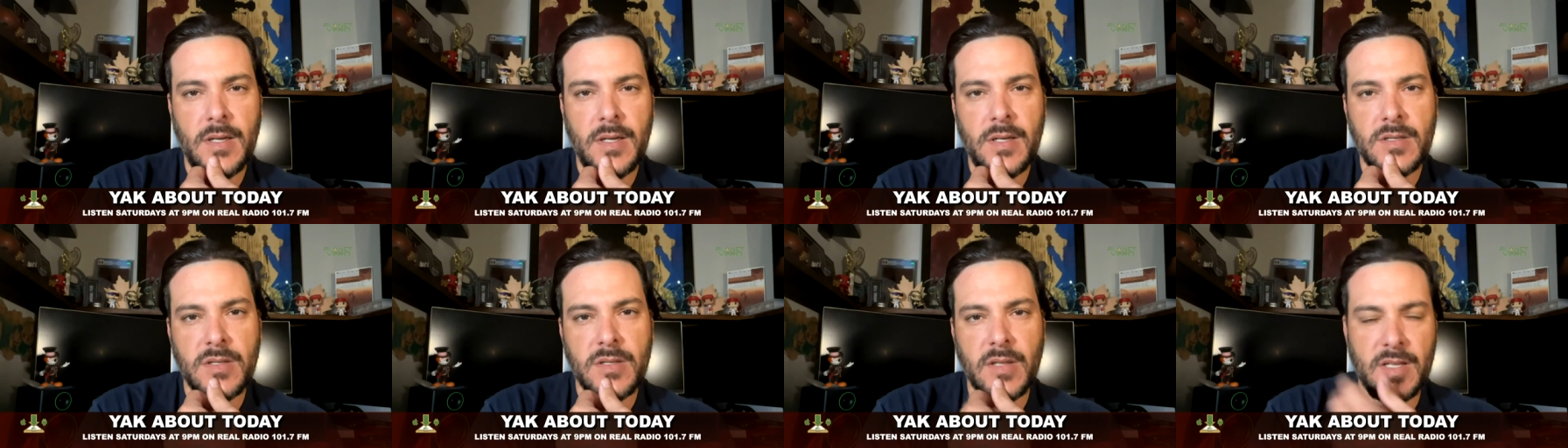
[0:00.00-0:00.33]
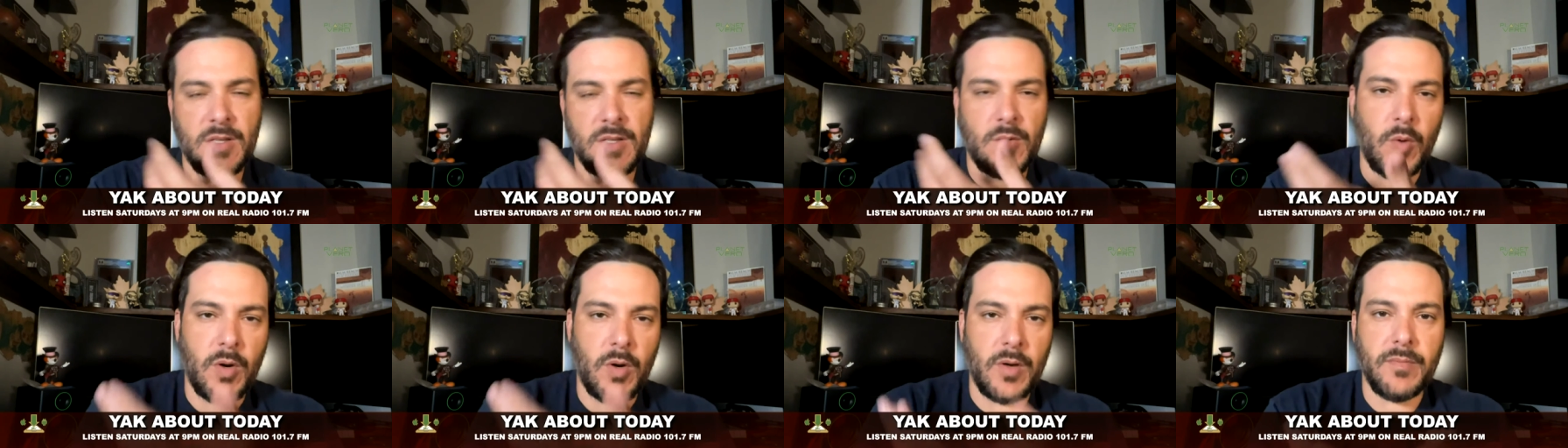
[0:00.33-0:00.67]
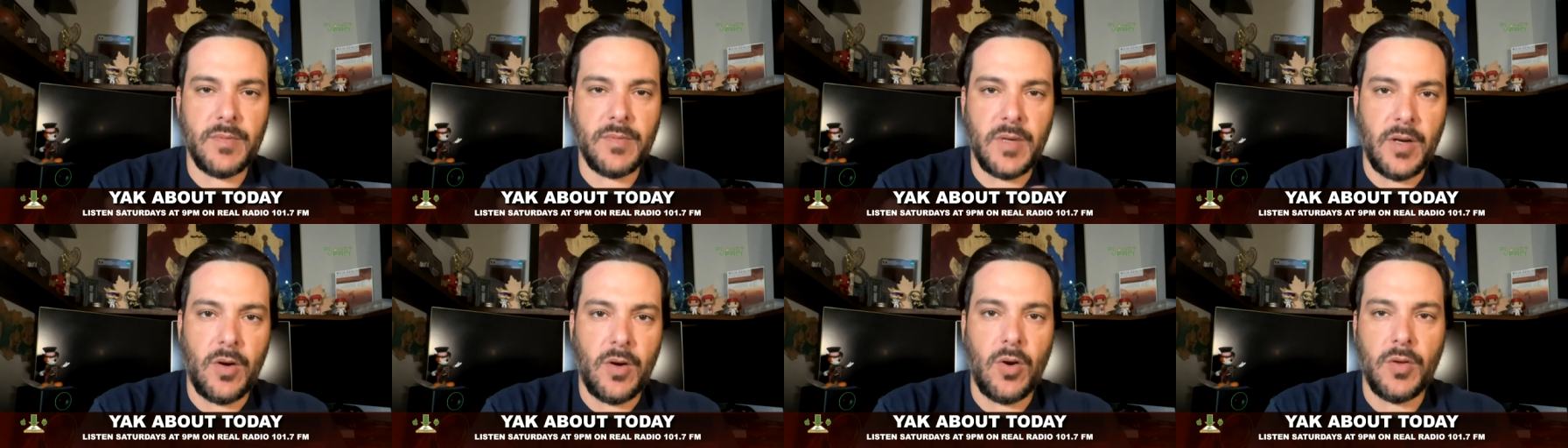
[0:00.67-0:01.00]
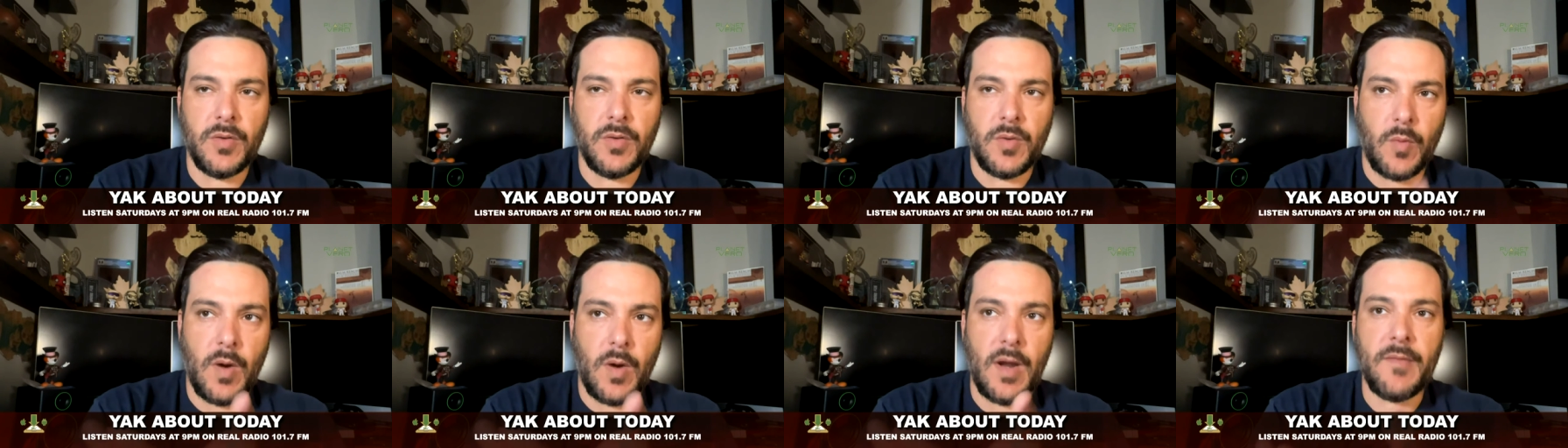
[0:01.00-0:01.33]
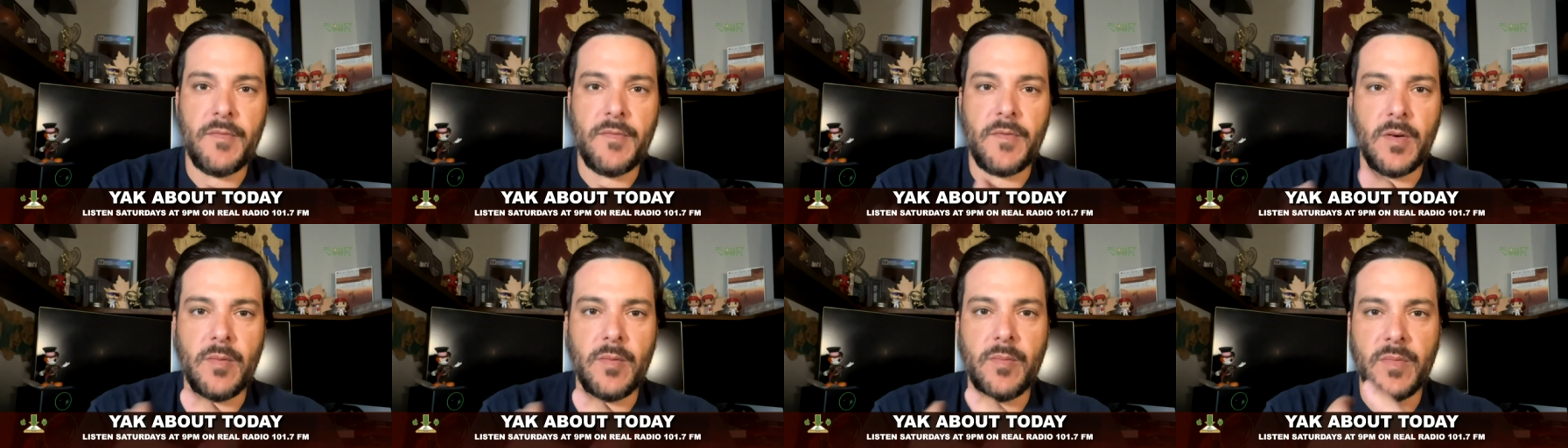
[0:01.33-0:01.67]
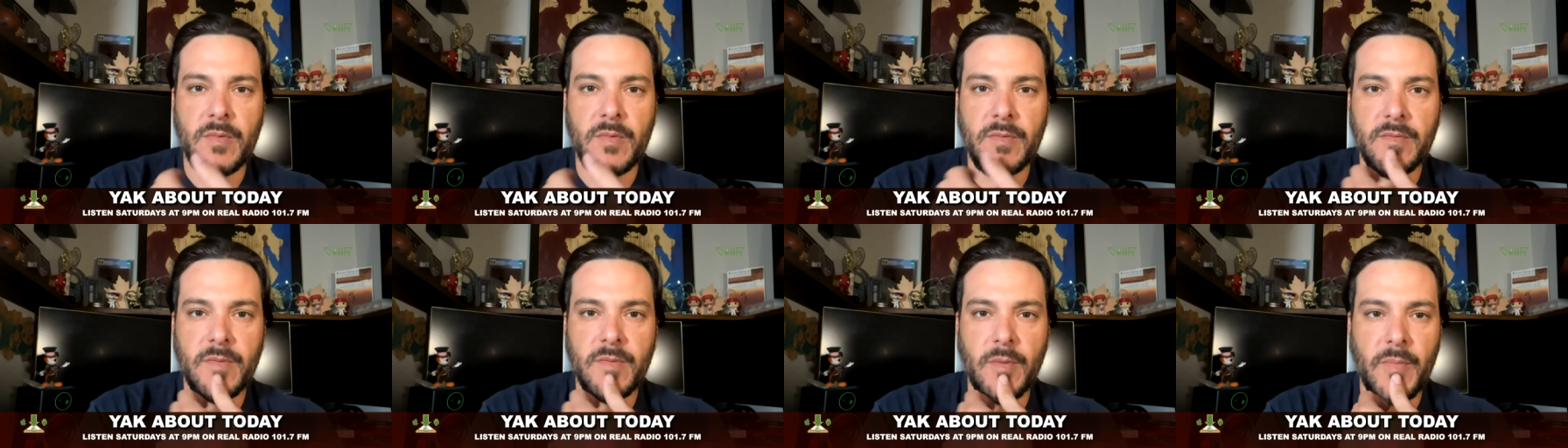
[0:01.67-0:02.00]
So that's where it all derived from
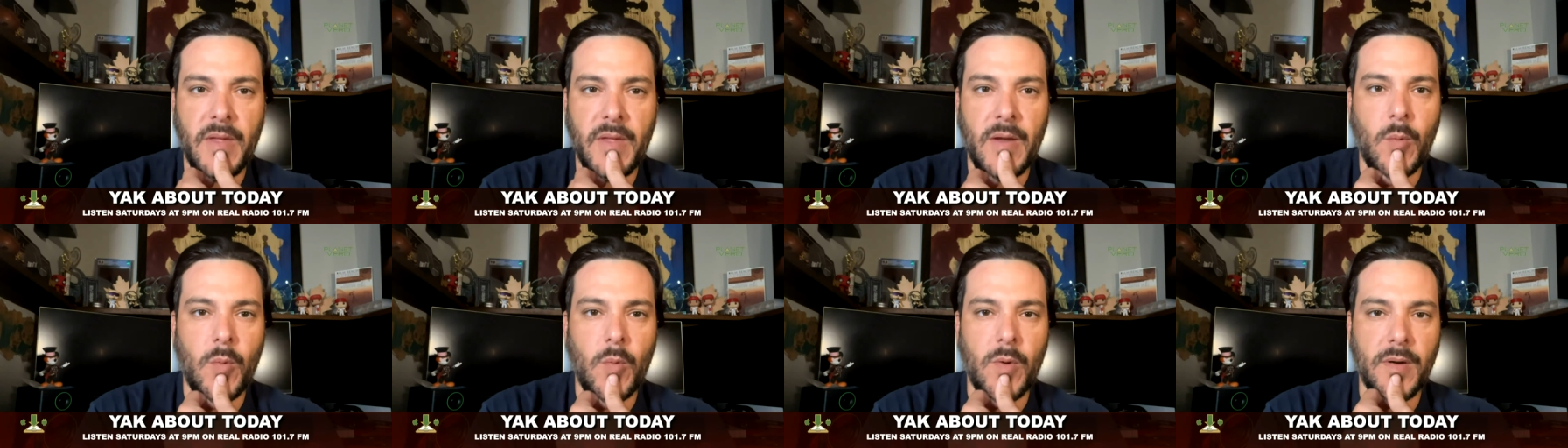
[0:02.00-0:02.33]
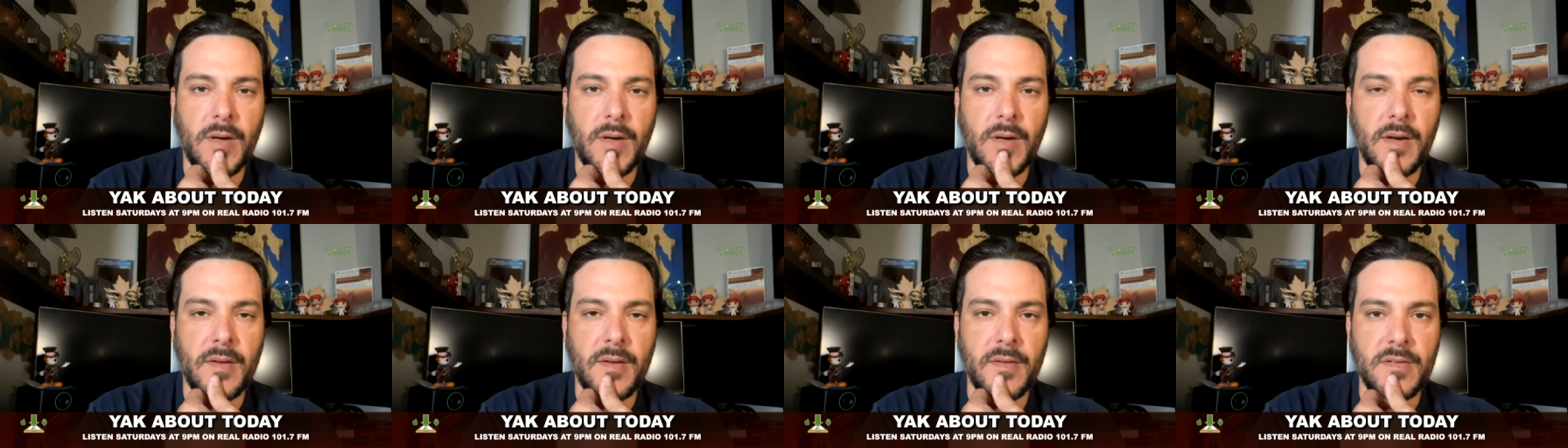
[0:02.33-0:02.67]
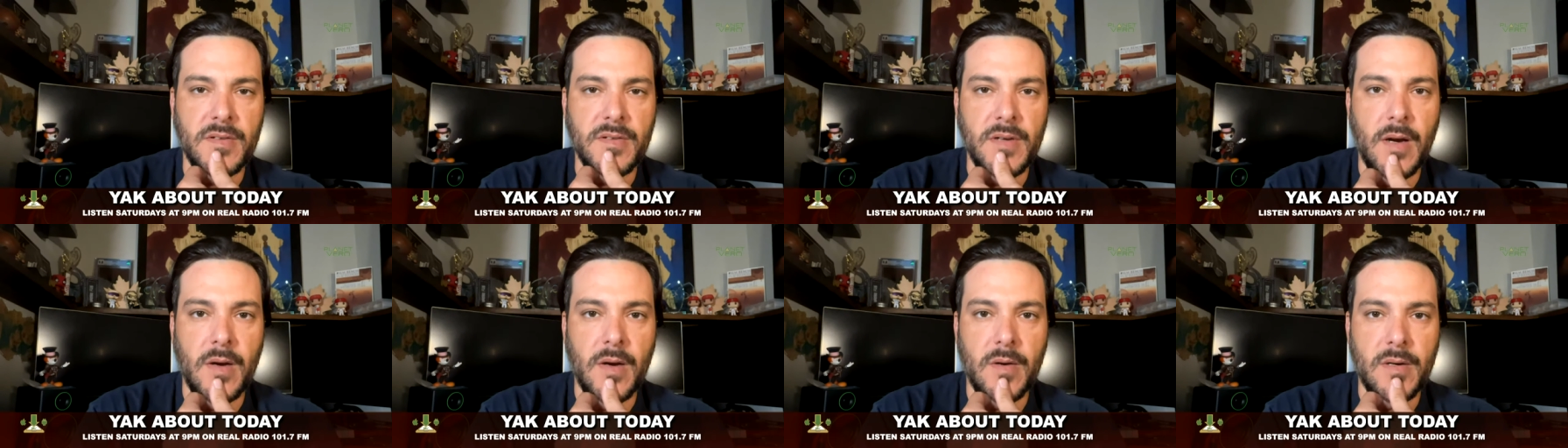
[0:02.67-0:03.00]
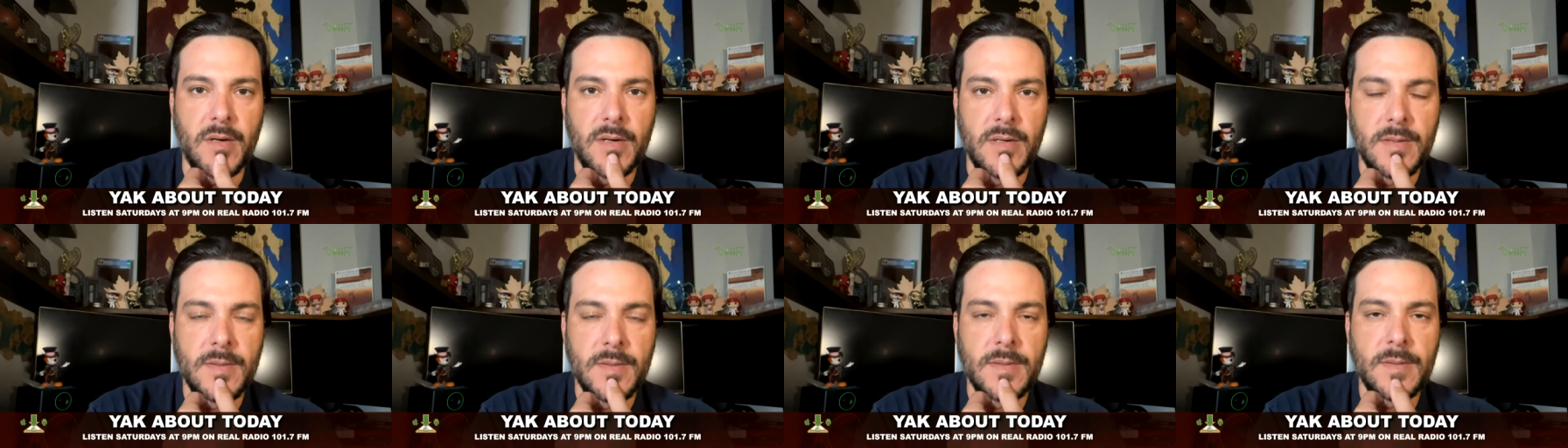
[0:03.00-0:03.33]
that one night in the shower.